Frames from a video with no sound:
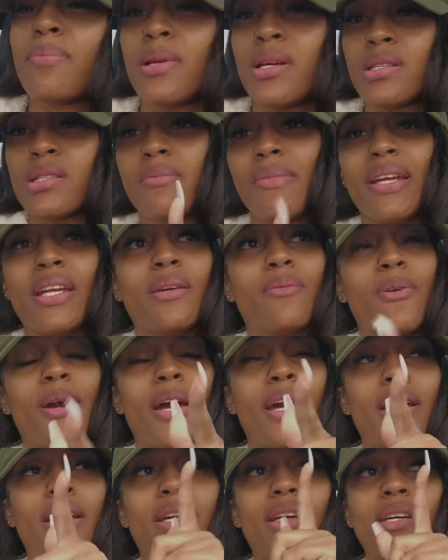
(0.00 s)
pronouncing my name
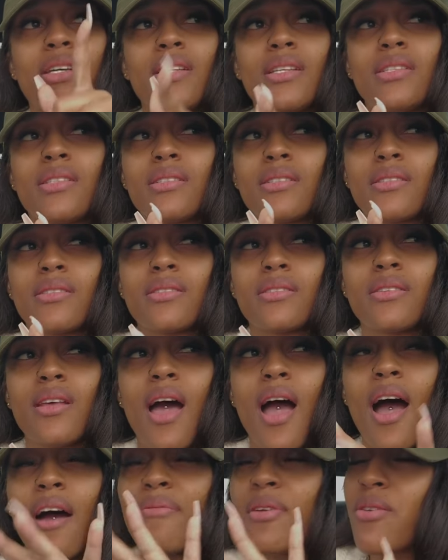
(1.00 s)
right, because
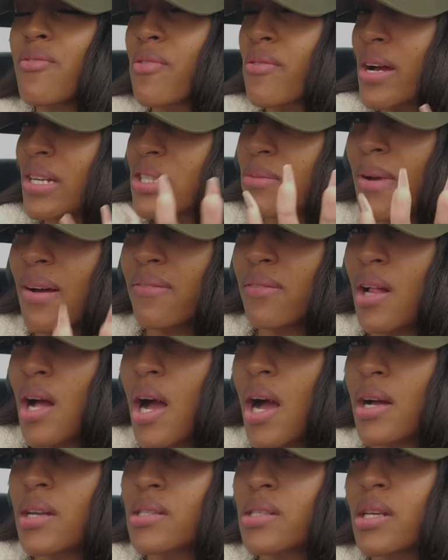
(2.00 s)
I've been rewatching my
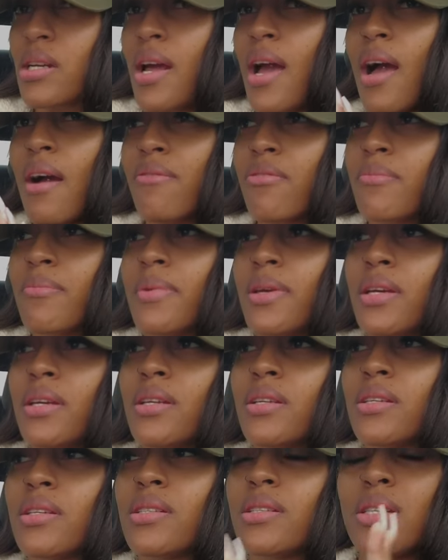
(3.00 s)
vlogs and I haven't
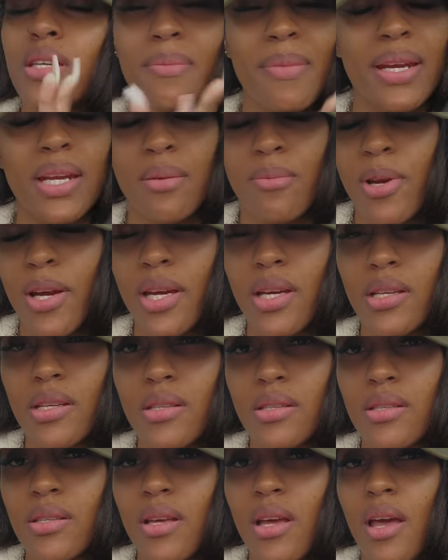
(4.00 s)
been saying my name right.
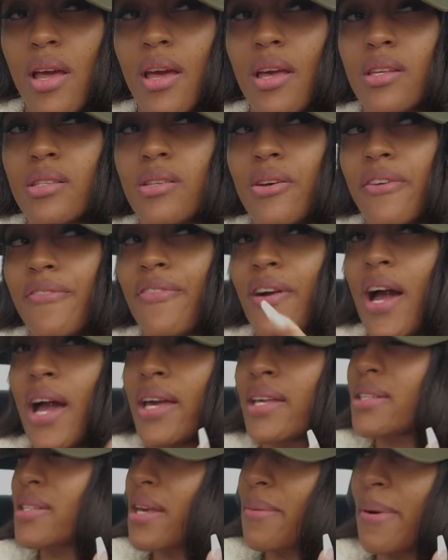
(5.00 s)
So if I
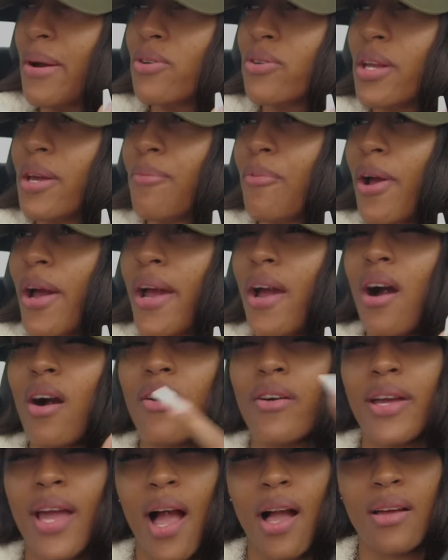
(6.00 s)
ain't saying my own name right, how
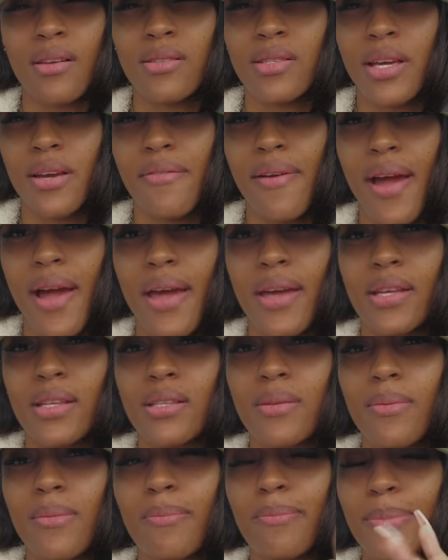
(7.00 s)
are y'all gonna say it right?
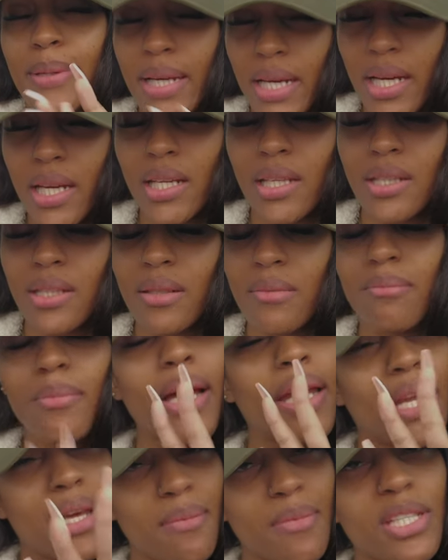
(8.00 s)
But
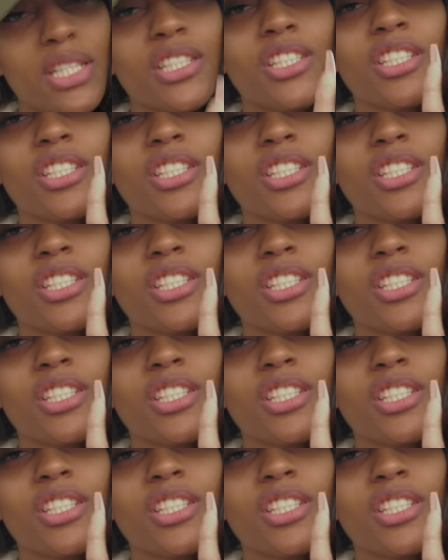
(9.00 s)
my name is